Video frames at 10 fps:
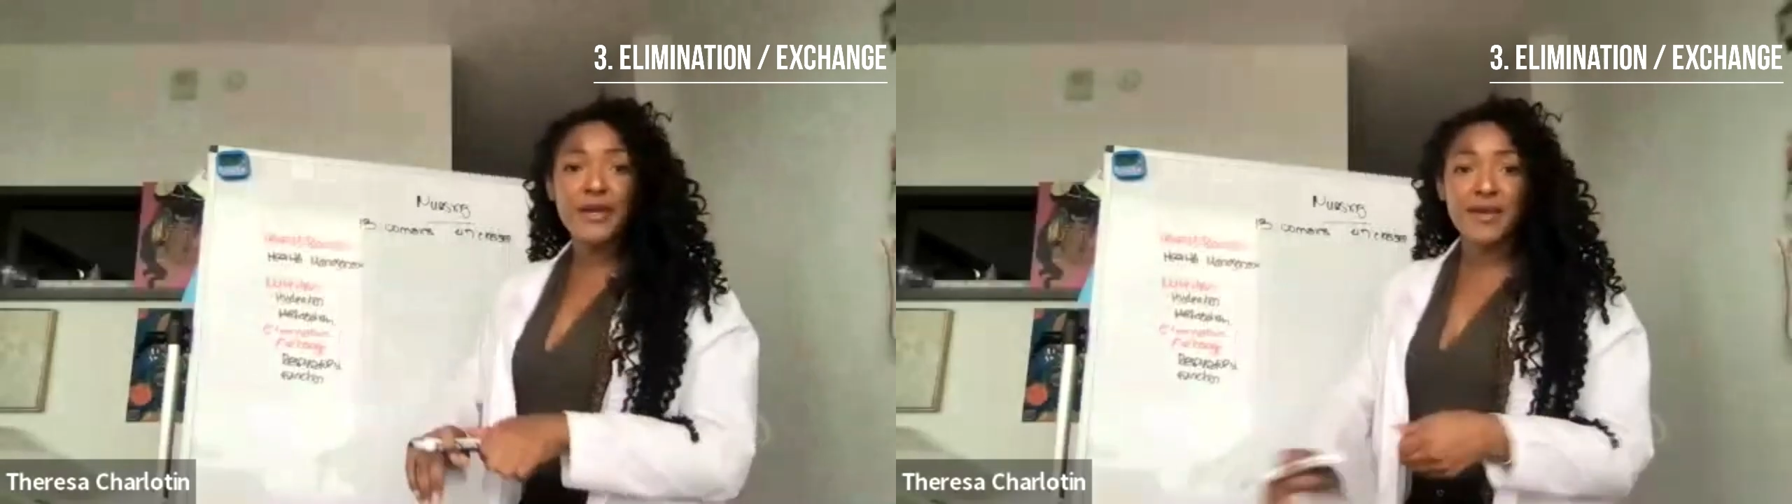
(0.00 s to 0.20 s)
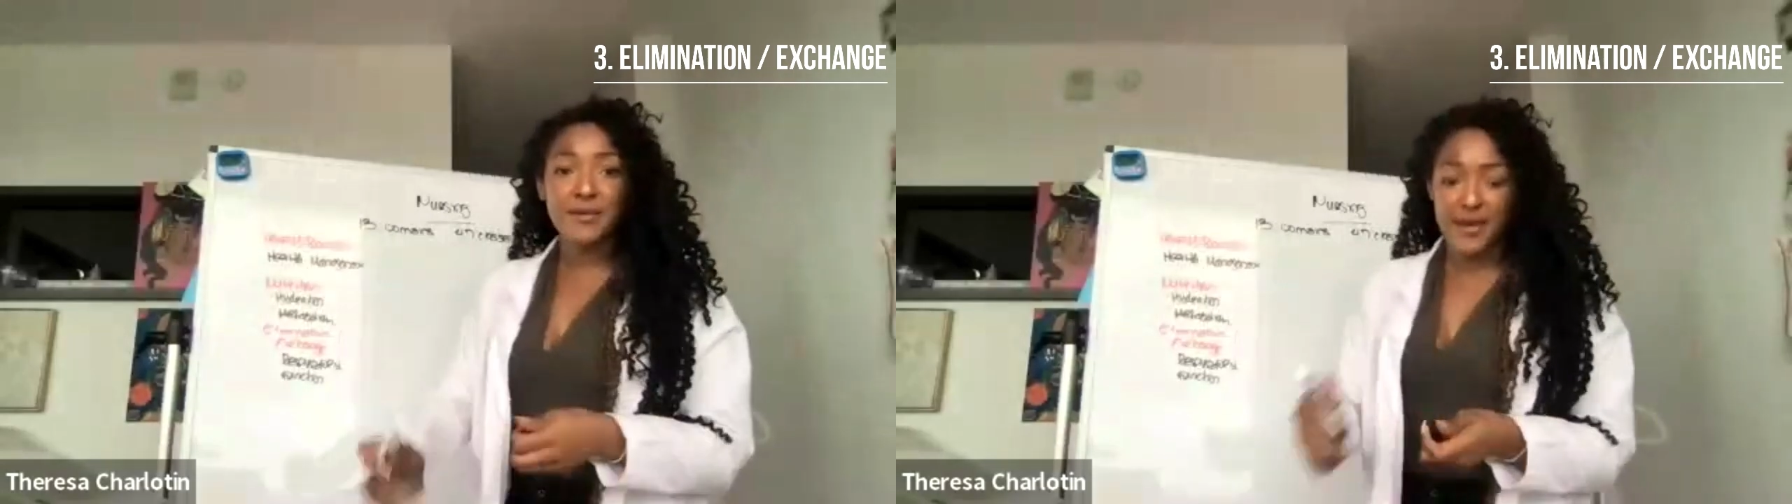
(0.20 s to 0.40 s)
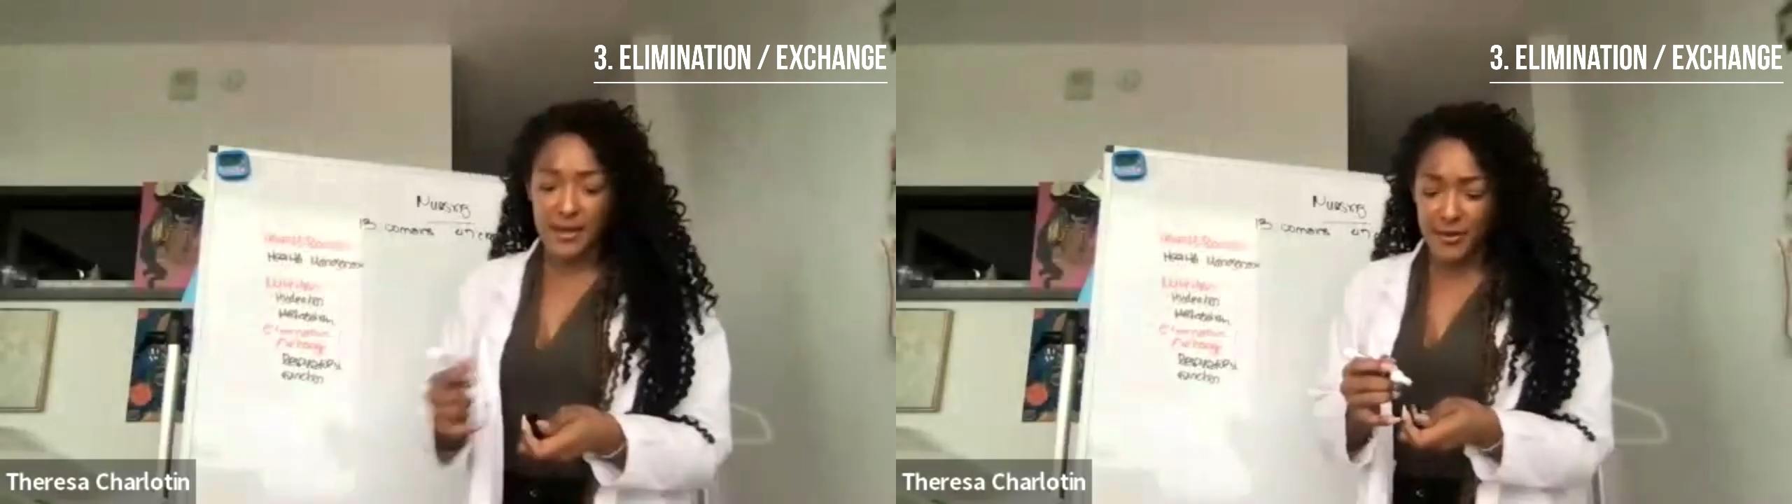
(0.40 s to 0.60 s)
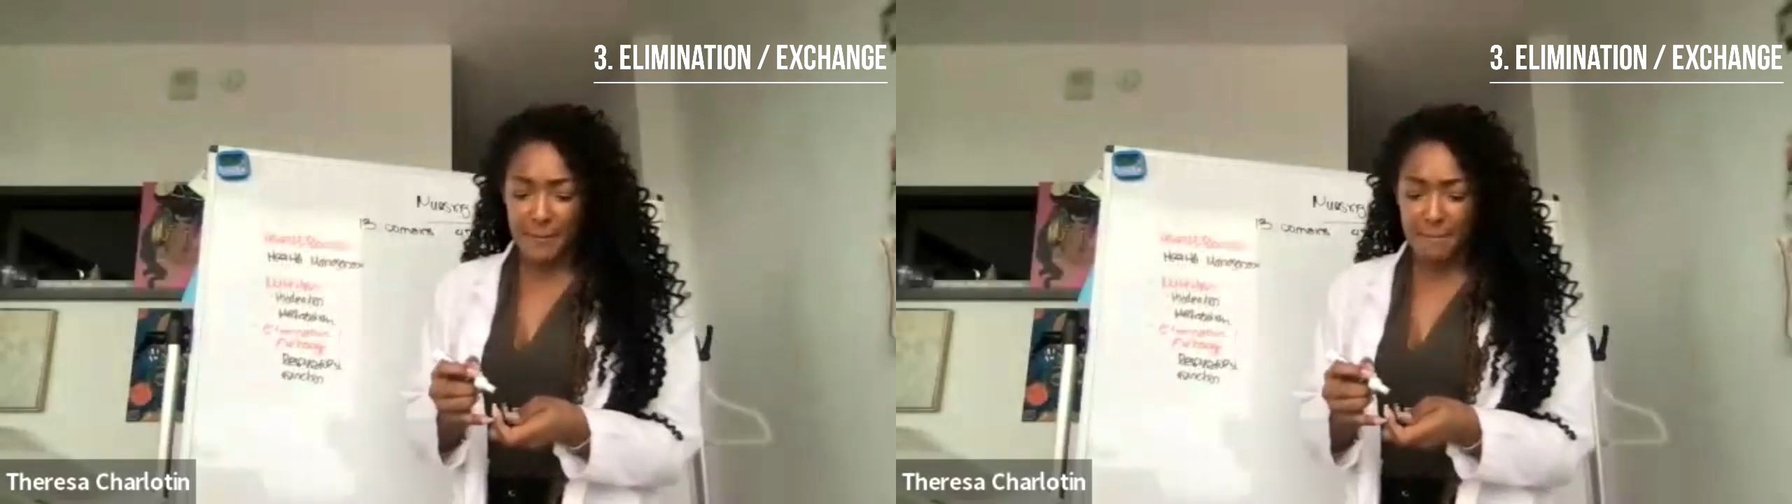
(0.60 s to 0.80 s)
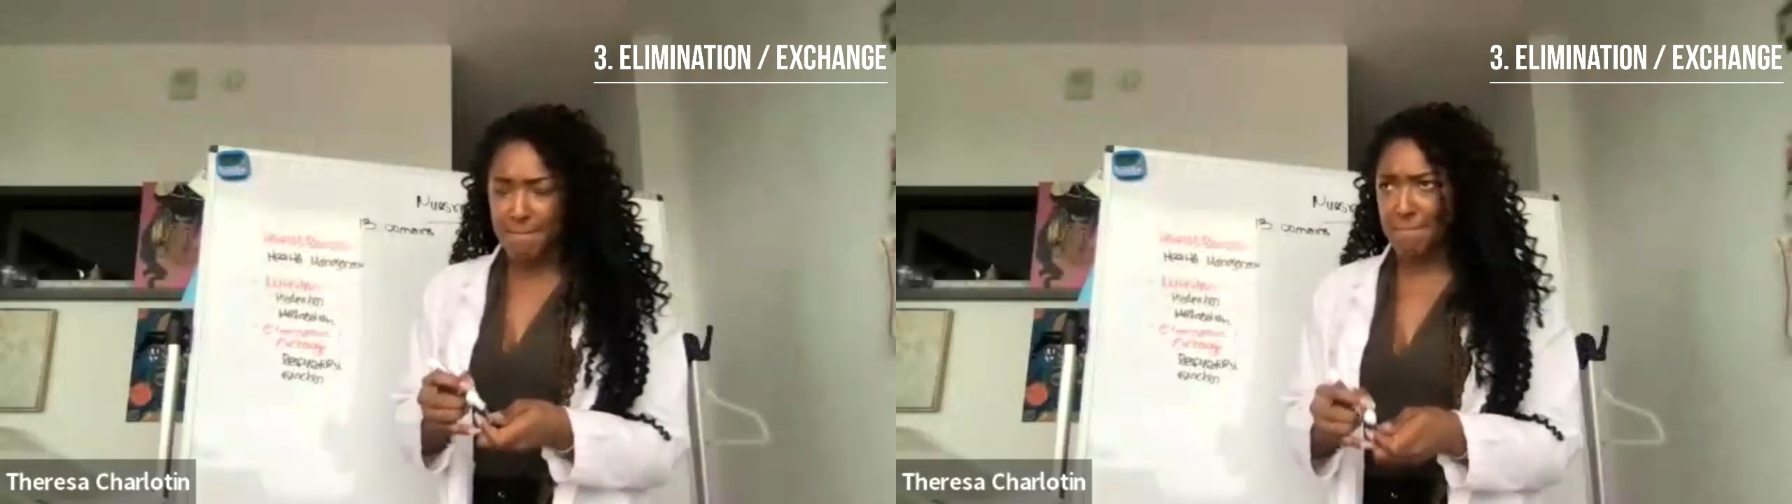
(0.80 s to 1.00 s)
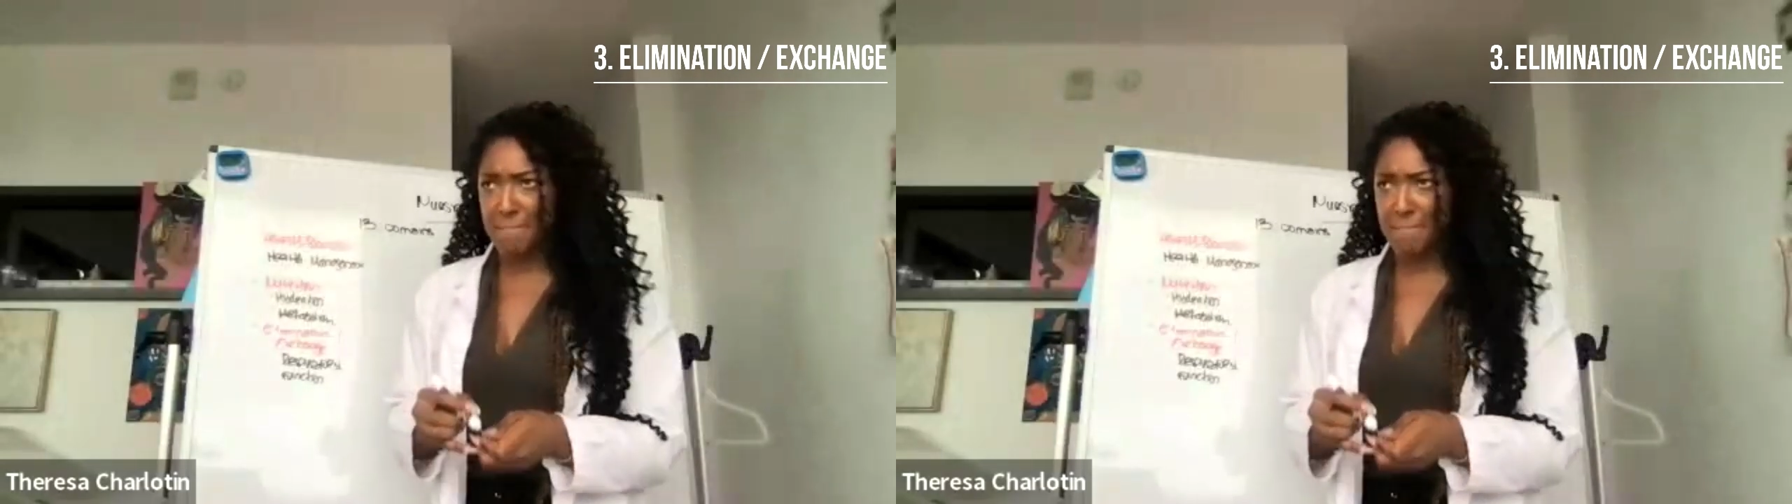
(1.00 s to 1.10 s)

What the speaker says: preemie baby.